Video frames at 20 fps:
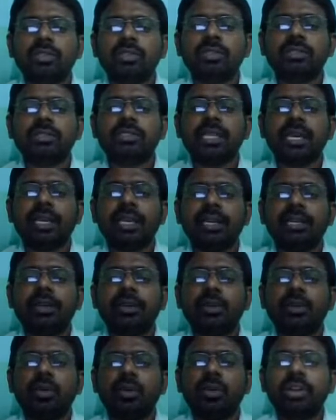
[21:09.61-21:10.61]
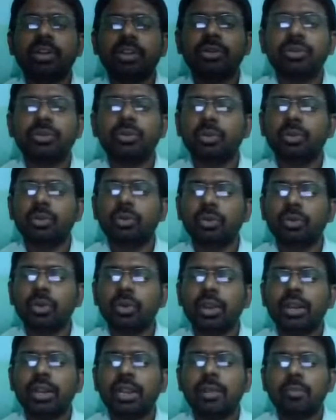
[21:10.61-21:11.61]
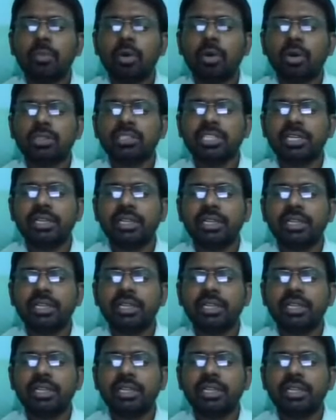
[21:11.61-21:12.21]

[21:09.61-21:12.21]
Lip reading: site, no tissue to deposit.